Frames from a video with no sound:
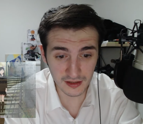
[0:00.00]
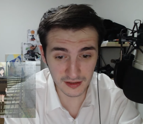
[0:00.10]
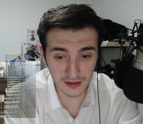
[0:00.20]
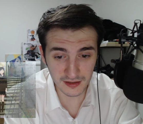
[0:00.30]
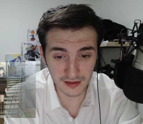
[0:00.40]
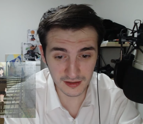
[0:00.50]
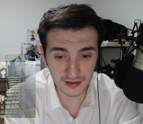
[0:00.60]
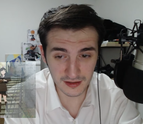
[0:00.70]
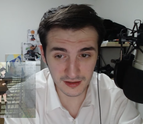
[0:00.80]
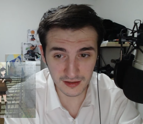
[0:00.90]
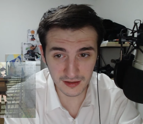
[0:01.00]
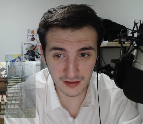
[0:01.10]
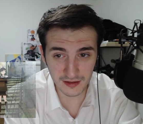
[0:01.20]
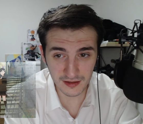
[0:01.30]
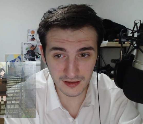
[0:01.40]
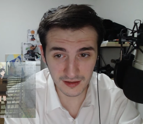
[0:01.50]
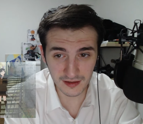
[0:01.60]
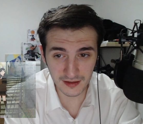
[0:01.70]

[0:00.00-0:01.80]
Nobody speaks.